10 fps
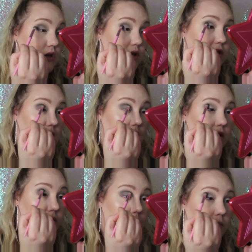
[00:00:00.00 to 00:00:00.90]
just kind
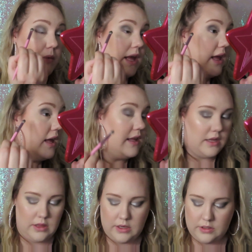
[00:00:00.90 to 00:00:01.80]
of making it
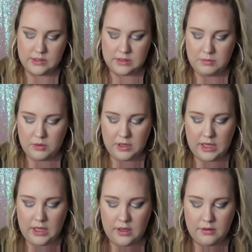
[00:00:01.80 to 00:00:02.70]
a little
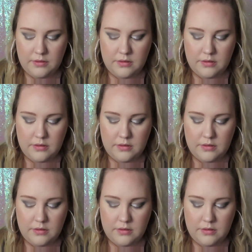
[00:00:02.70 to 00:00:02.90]
smoky.